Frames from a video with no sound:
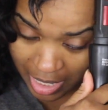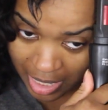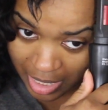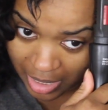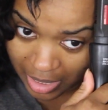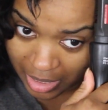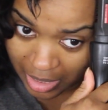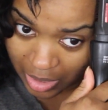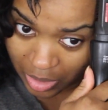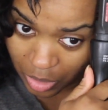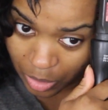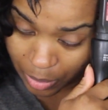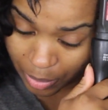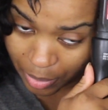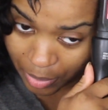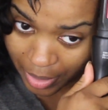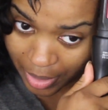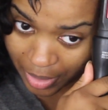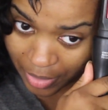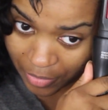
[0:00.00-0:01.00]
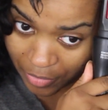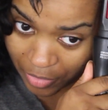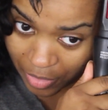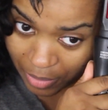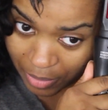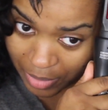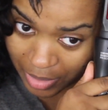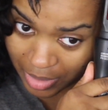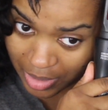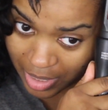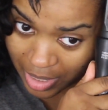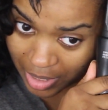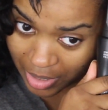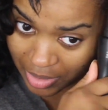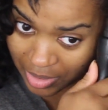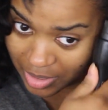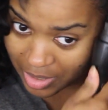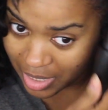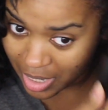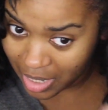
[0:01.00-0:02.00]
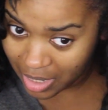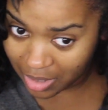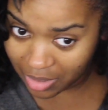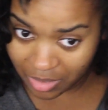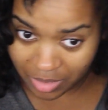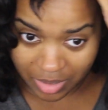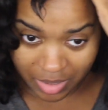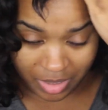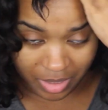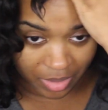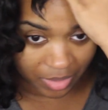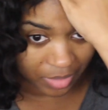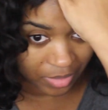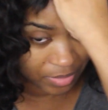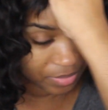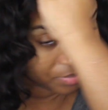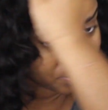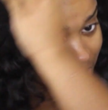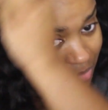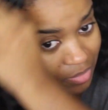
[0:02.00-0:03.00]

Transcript: a little break from this hairstyle. So,